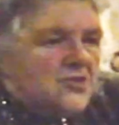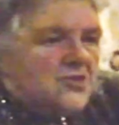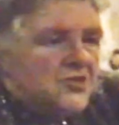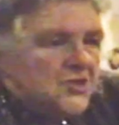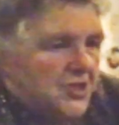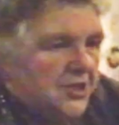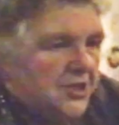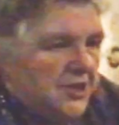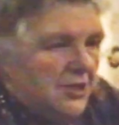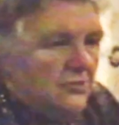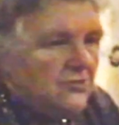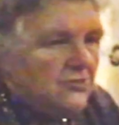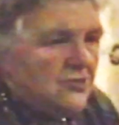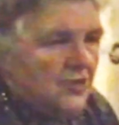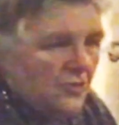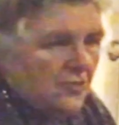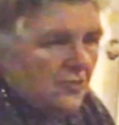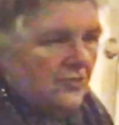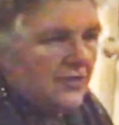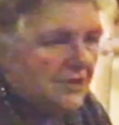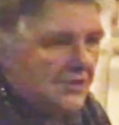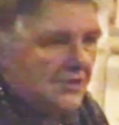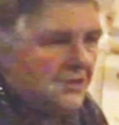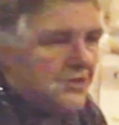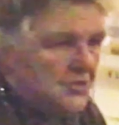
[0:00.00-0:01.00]
You see, you
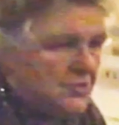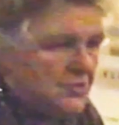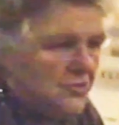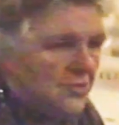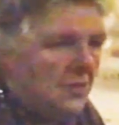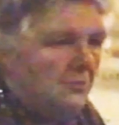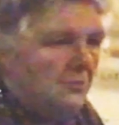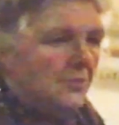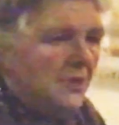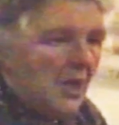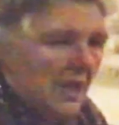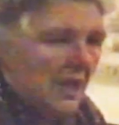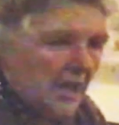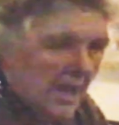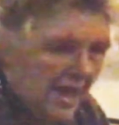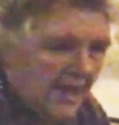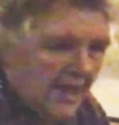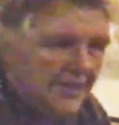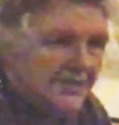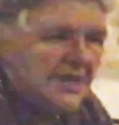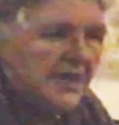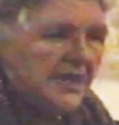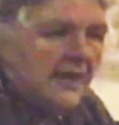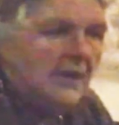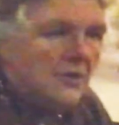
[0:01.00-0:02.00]
don't need to do it, but
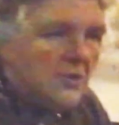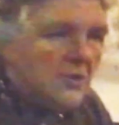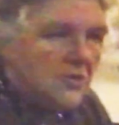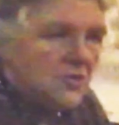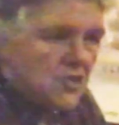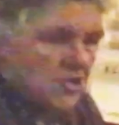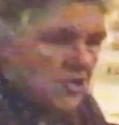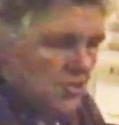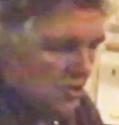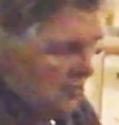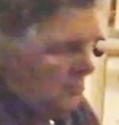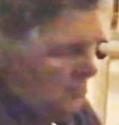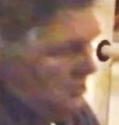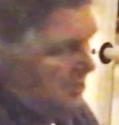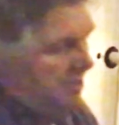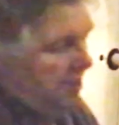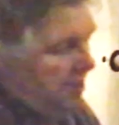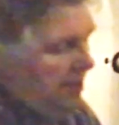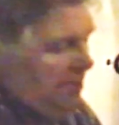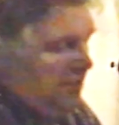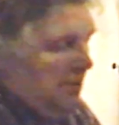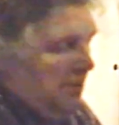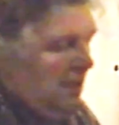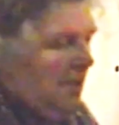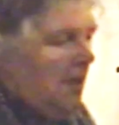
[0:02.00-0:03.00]
lie down and show her,
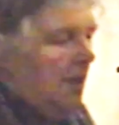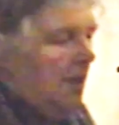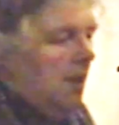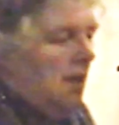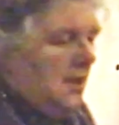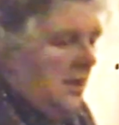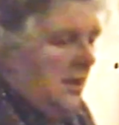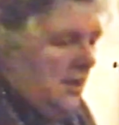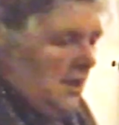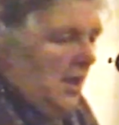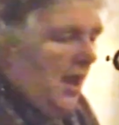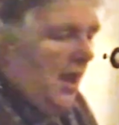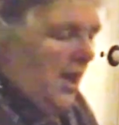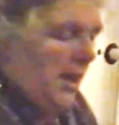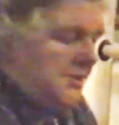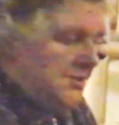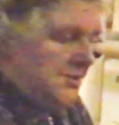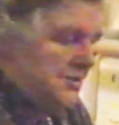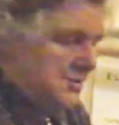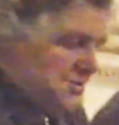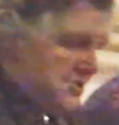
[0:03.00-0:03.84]
Dad.